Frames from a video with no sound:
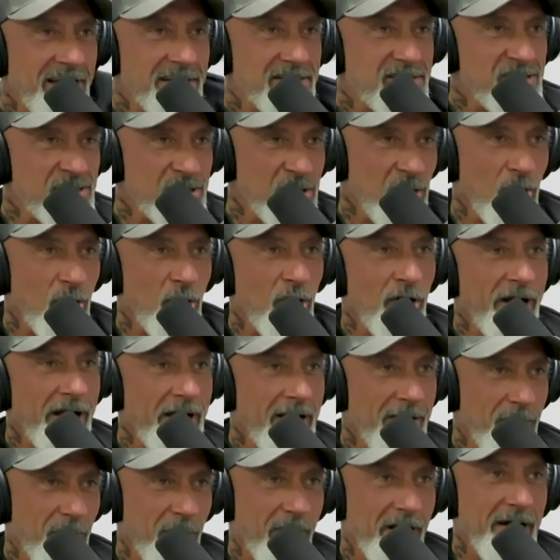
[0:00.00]
story, Beat up,
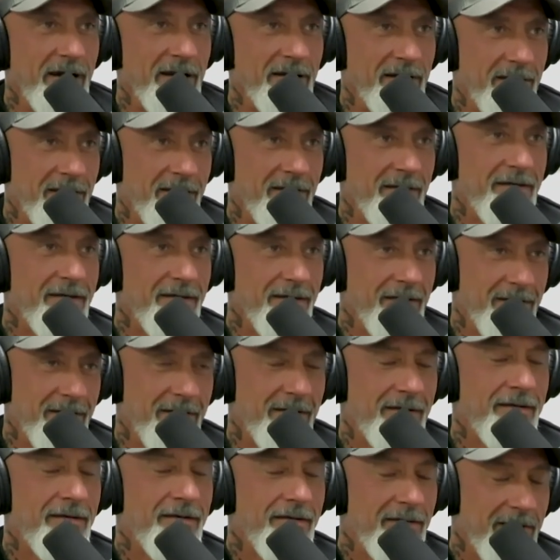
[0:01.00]
right. you up in the ring
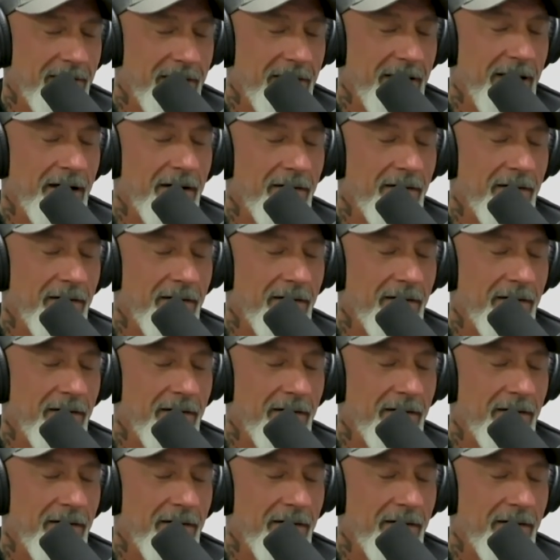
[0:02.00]
too. Yeah.